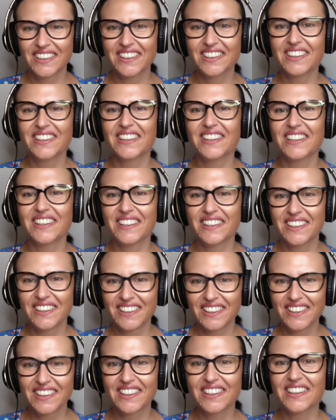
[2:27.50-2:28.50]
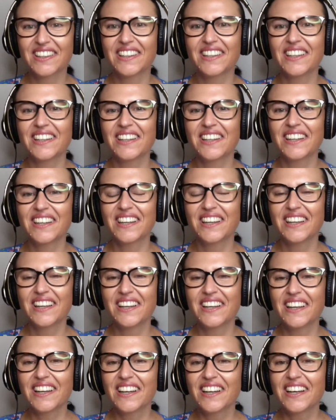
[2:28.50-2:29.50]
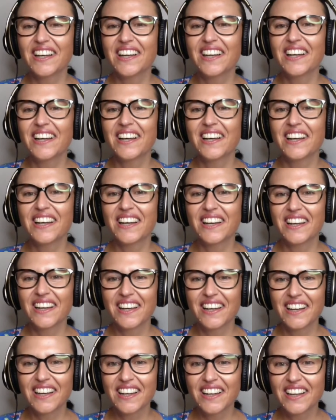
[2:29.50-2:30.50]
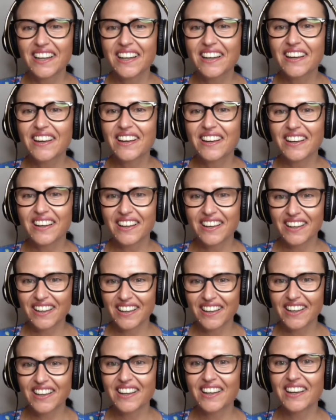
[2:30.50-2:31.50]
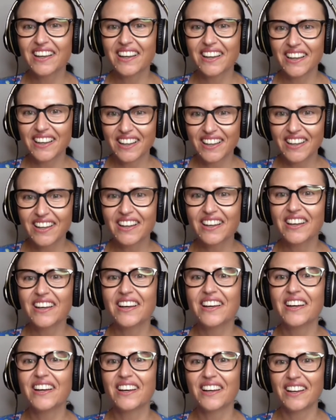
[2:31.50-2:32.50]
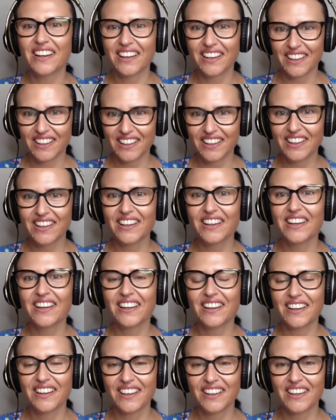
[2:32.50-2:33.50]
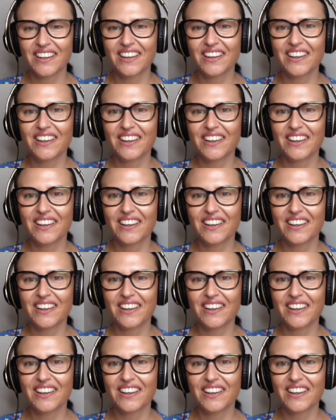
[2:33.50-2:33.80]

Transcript: This person isn't speaking.